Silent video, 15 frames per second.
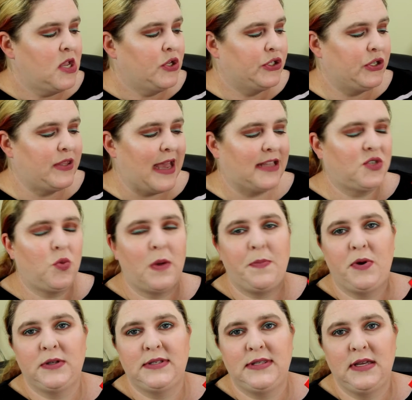So that's
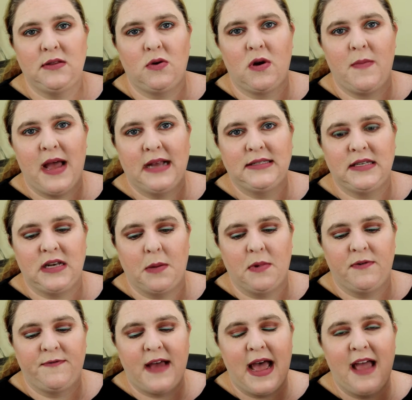what puts the Allure box at
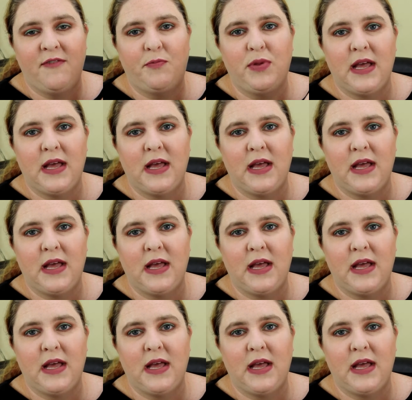number 5,